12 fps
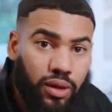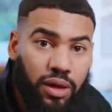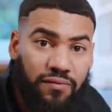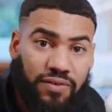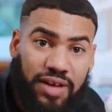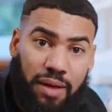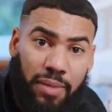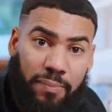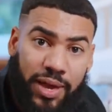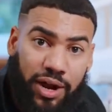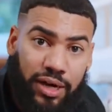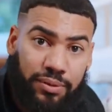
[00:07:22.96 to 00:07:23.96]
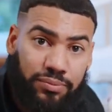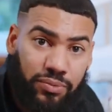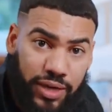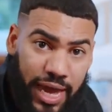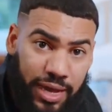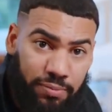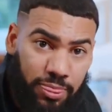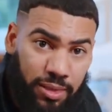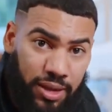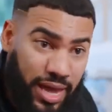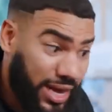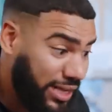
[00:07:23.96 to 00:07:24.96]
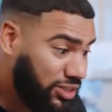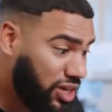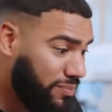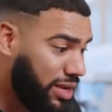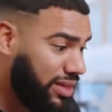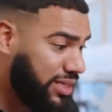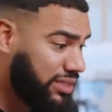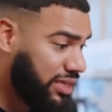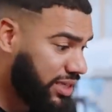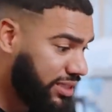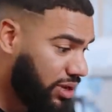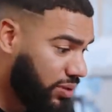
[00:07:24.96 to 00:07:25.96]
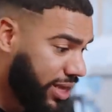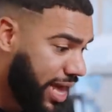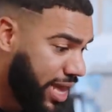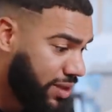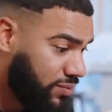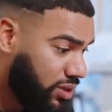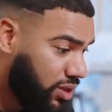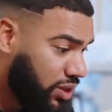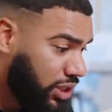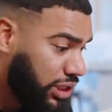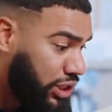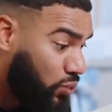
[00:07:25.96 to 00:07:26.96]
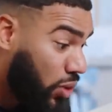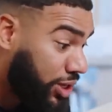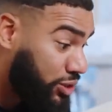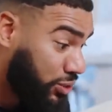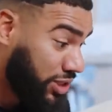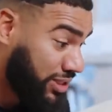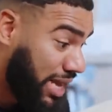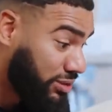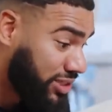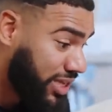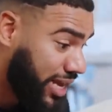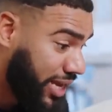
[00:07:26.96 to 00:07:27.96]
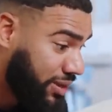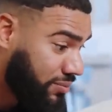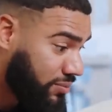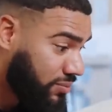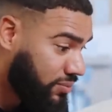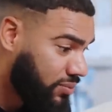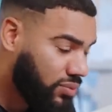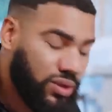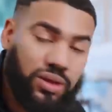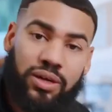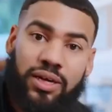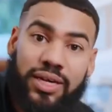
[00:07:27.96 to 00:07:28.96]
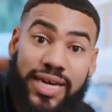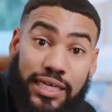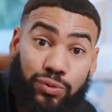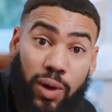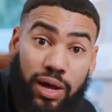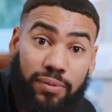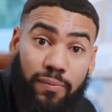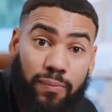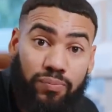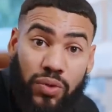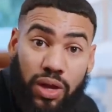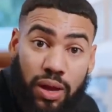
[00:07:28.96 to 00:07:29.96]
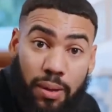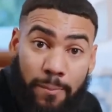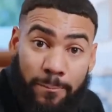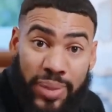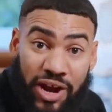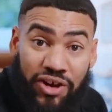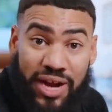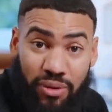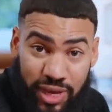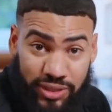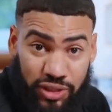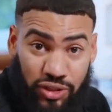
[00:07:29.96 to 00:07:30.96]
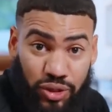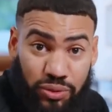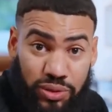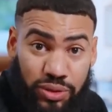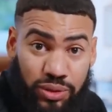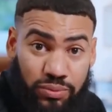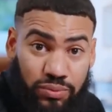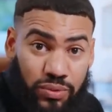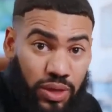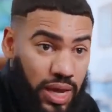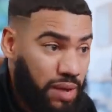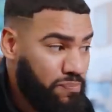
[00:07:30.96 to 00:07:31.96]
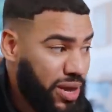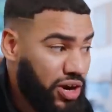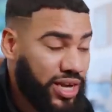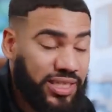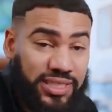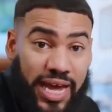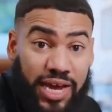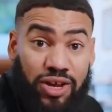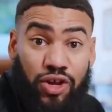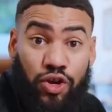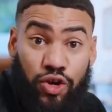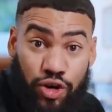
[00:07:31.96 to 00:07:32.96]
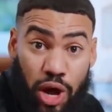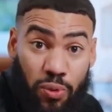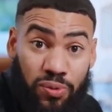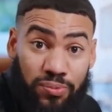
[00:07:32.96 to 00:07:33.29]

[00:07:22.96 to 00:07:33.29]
So I've got my bear, okay? And I start my lesson and I say, okay, do you want to do your sounds today? Guess what? Bear now gets to choose. And bear can say no.